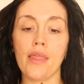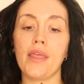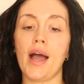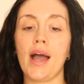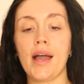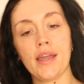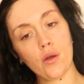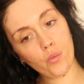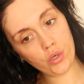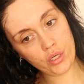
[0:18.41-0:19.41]
that
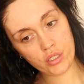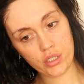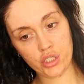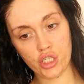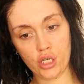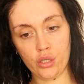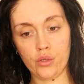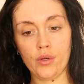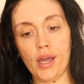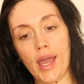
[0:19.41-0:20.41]
I would
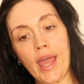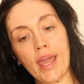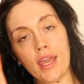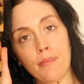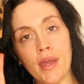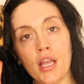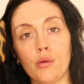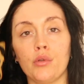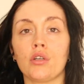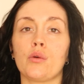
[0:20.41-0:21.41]
do a makeup
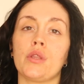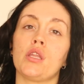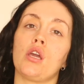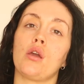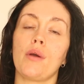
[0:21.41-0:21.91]
look with you.